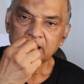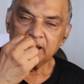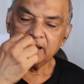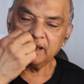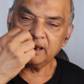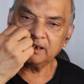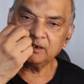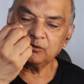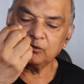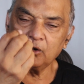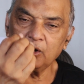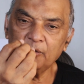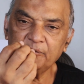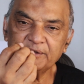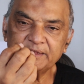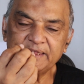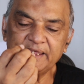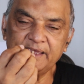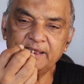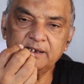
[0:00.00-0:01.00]
And
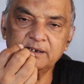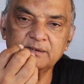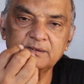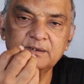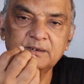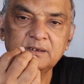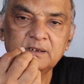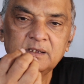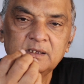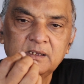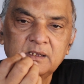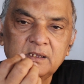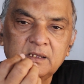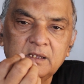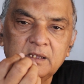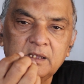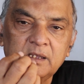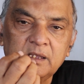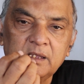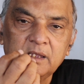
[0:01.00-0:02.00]
over there,
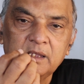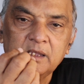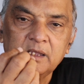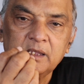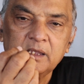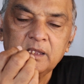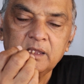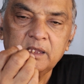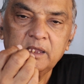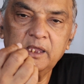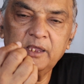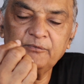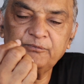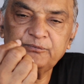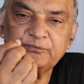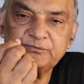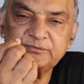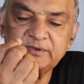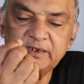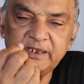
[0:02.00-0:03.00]

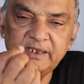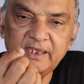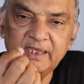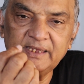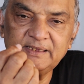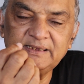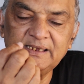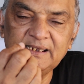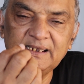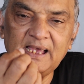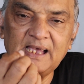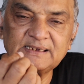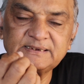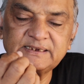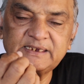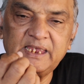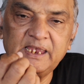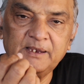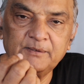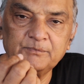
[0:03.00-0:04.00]
if angel
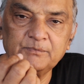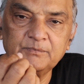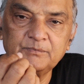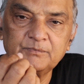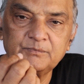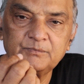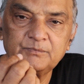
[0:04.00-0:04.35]
ask him,